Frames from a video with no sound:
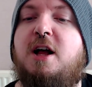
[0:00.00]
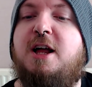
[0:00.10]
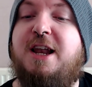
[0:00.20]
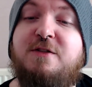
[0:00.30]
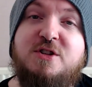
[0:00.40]

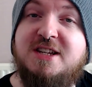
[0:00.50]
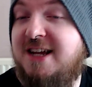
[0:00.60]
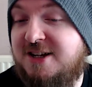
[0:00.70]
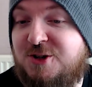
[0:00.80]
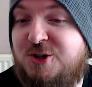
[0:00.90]
At level
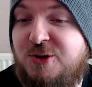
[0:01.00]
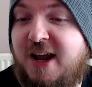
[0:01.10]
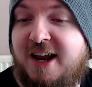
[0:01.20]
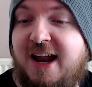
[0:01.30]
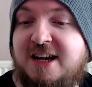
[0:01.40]
6, you
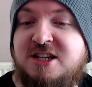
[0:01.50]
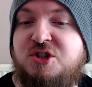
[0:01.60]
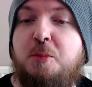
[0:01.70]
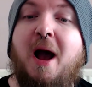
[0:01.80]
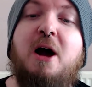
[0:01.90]
gain access
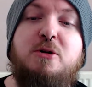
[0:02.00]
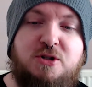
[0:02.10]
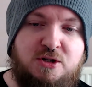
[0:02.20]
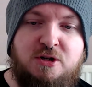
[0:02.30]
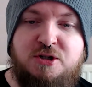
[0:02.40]
to Power
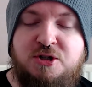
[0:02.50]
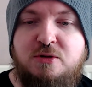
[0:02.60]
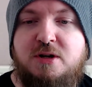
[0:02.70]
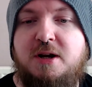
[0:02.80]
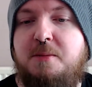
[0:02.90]
Surge. You
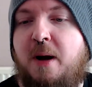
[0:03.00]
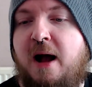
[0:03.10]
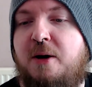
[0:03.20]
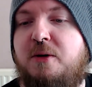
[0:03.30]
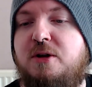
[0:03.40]
can
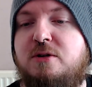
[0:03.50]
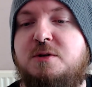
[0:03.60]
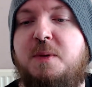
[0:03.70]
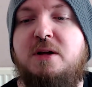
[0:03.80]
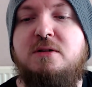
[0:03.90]
empower your
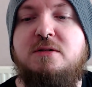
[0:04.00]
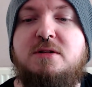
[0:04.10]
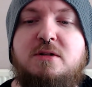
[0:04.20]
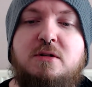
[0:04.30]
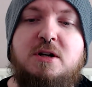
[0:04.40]
spells
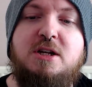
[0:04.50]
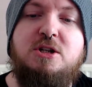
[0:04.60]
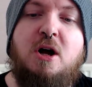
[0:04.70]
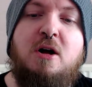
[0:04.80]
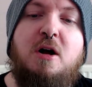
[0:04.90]
that unleash
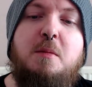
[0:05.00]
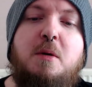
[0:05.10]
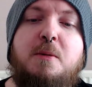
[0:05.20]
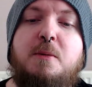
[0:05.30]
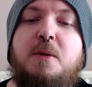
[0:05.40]
harm
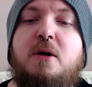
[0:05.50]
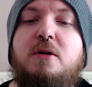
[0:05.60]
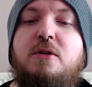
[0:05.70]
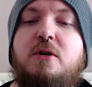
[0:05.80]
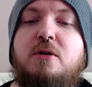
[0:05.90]

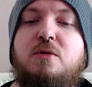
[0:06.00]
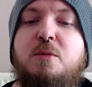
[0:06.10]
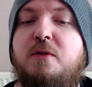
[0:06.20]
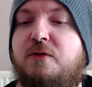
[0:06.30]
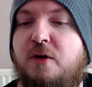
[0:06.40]
upon a
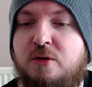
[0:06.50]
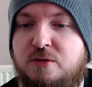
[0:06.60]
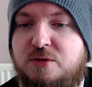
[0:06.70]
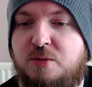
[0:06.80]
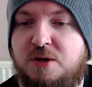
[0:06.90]
group of
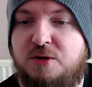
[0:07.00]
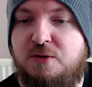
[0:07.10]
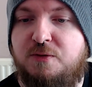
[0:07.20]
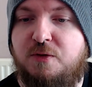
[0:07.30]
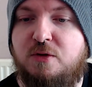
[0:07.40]
foes when you
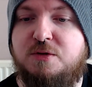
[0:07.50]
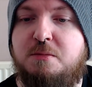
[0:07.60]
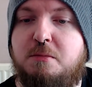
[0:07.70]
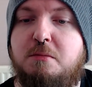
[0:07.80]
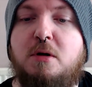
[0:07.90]
force
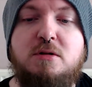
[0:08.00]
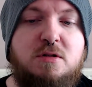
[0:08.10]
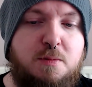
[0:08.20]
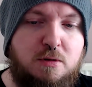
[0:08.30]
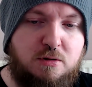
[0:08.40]

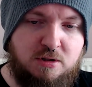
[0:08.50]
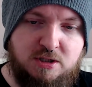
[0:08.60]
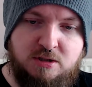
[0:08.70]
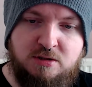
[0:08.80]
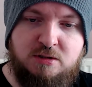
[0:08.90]
multiple
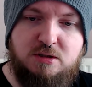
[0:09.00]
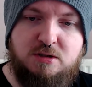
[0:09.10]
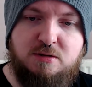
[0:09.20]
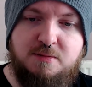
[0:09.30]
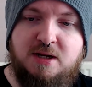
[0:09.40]
creatures
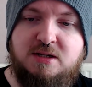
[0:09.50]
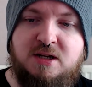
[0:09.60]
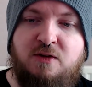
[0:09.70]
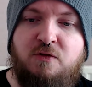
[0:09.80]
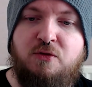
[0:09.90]
to make
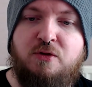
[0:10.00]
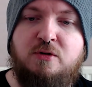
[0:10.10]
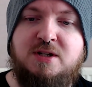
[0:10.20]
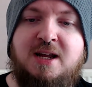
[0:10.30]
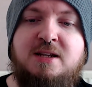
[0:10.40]
saving
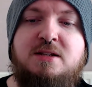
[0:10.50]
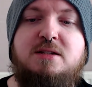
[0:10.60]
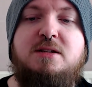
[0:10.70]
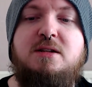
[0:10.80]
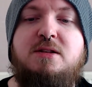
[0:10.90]
throws
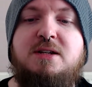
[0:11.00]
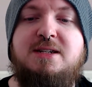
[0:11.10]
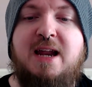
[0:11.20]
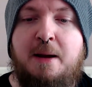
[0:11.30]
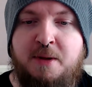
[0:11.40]
against the
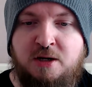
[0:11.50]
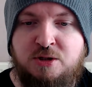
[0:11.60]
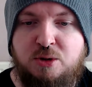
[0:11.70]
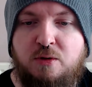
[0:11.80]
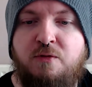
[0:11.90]

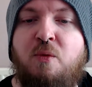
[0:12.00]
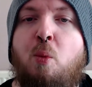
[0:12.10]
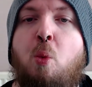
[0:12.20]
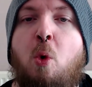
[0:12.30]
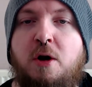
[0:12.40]
damage of
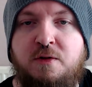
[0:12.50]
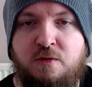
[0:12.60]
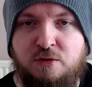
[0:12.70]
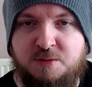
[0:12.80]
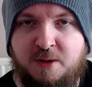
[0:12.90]
one of
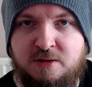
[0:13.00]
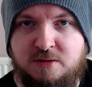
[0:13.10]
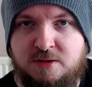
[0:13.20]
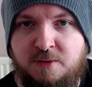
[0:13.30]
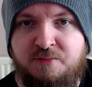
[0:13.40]
your spells.